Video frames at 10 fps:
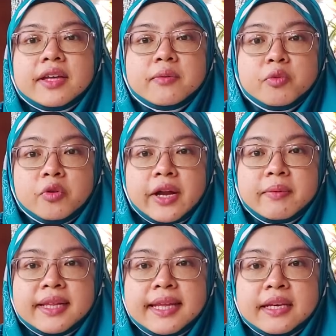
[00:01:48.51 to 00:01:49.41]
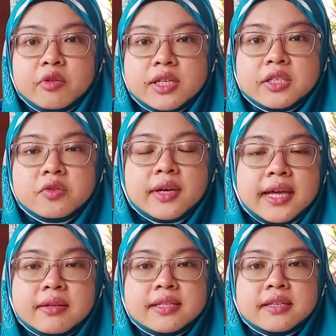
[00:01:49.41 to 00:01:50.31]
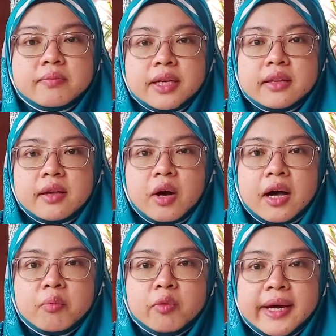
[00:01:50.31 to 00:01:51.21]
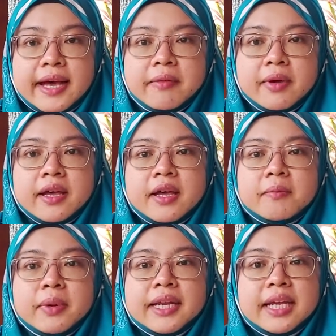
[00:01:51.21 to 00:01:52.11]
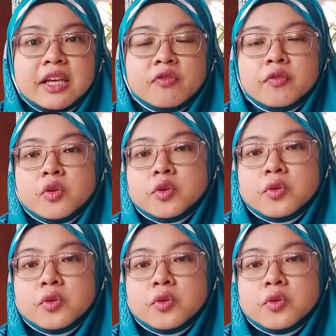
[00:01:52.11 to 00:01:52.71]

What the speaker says: programming language, you can still build a mobile app. But if you do